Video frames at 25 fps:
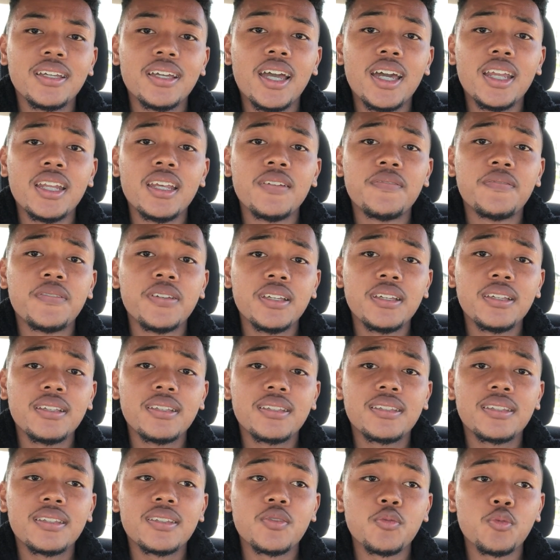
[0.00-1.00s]
And if
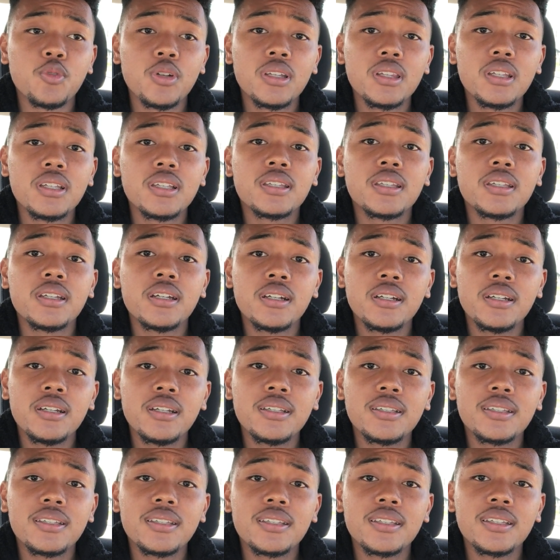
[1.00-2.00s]
he's really
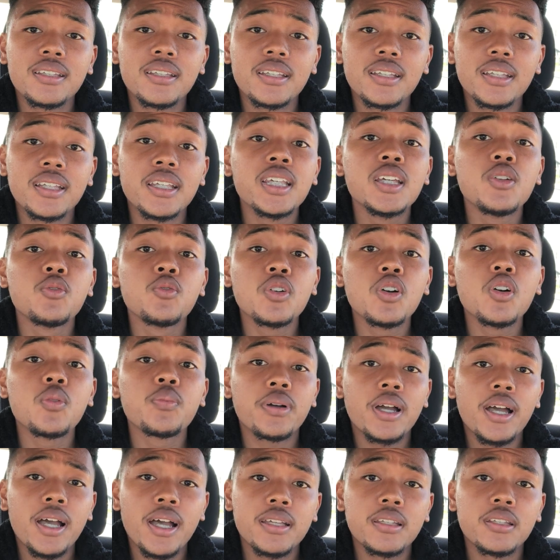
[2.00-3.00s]
serious, he will
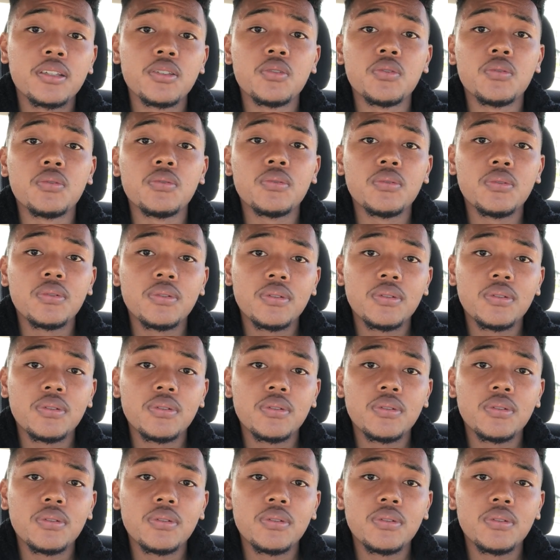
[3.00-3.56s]
pass you.